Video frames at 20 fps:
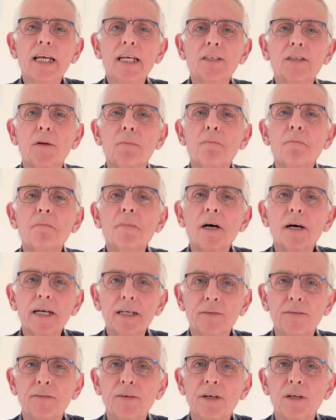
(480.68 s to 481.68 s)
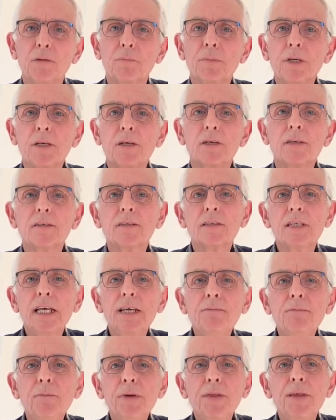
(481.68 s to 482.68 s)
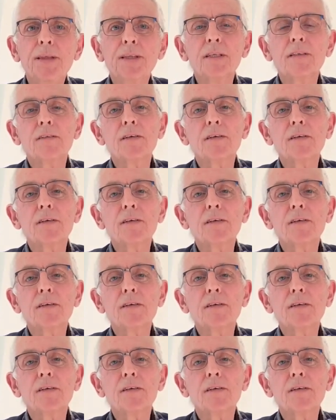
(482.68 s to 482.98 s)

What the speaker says: is a minefield because even within the